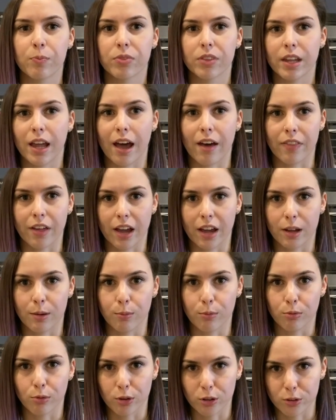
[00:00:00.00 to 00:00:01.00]
how that
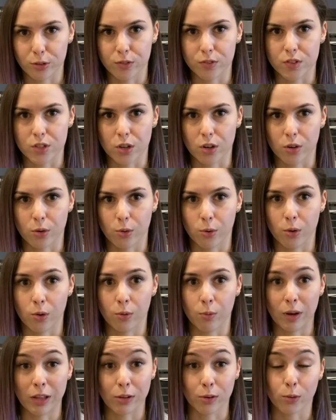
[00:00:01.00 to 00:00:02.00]
improves or
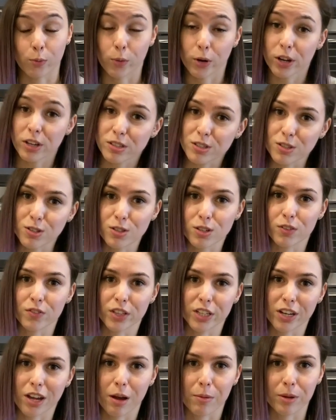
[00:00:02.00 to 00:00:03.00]
whether it worsens over the
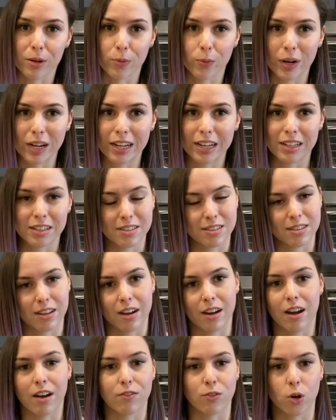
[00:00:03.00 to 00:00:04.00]
coming weeks.
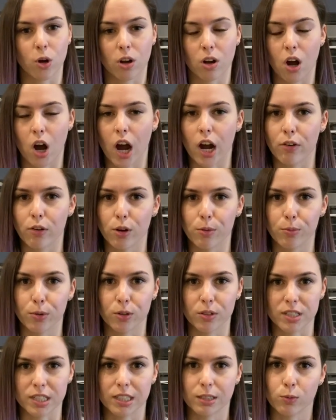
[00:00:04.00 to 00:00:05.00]
I've got chiro
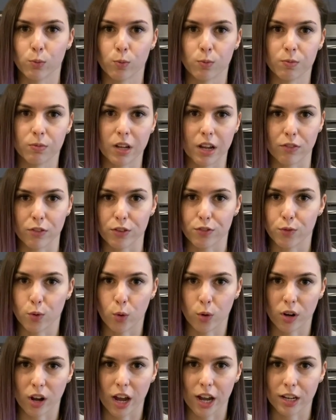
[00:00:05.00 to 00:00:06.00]
booked in every
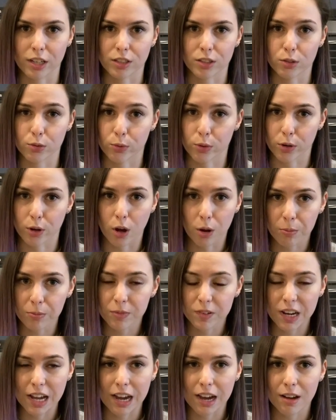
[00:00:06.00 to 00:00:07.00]
fortnight until the comp
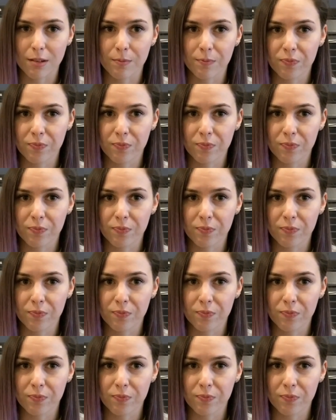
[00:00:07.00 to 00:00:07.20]
now.